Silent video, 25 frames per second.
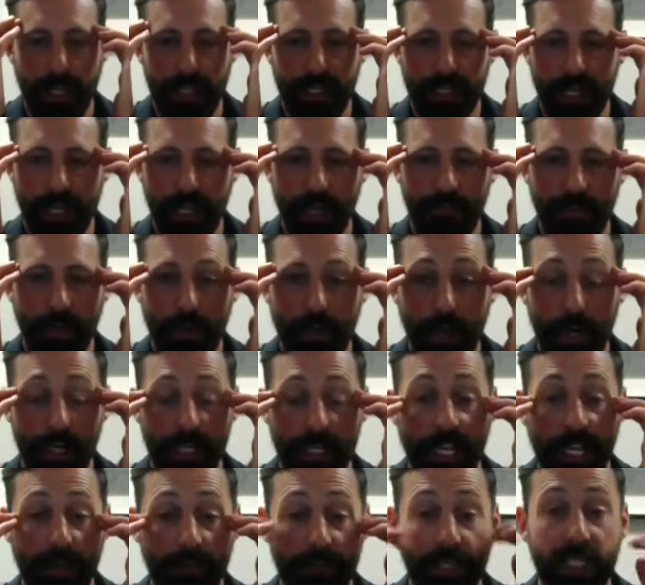has kind of a hard
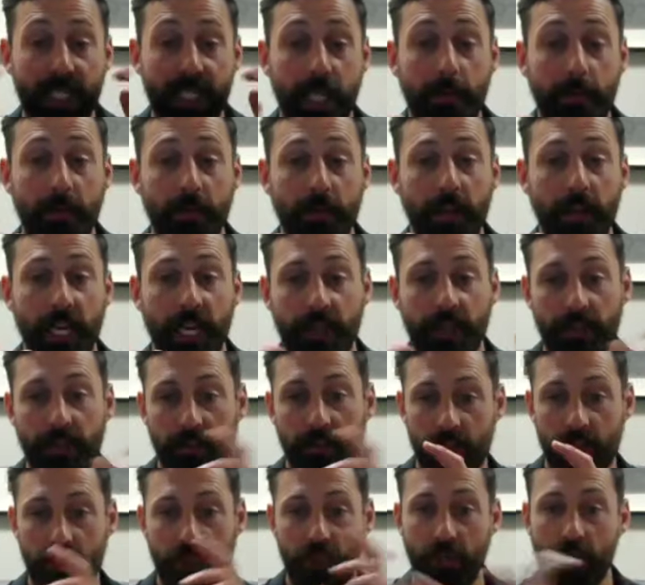time separating
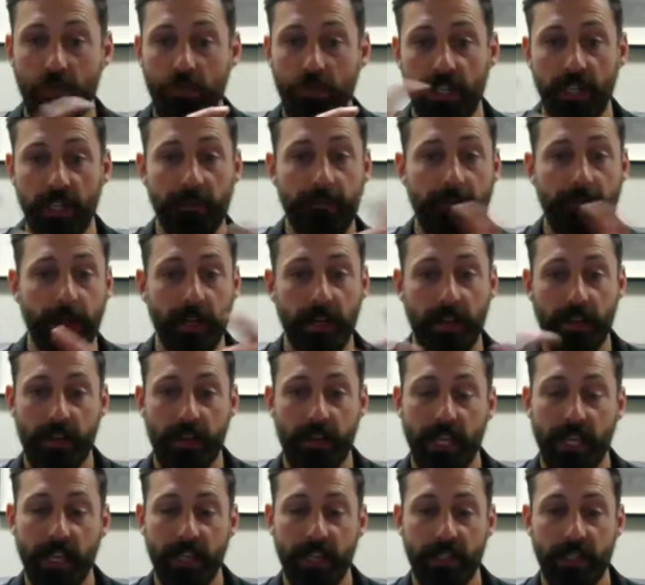those 2 different
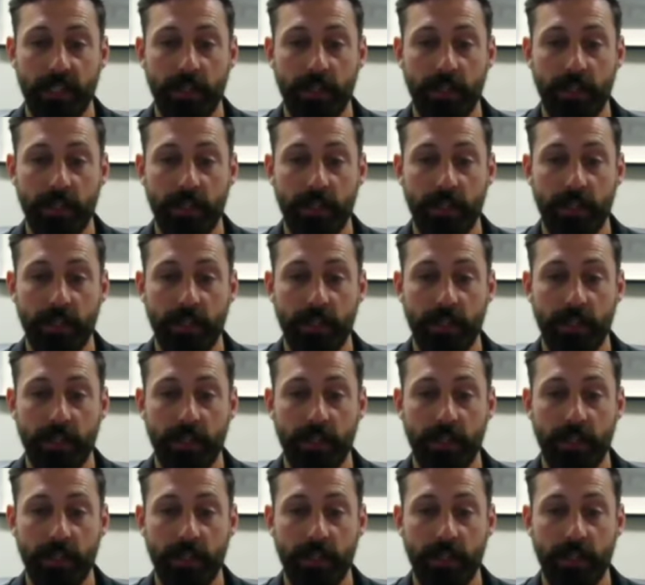things.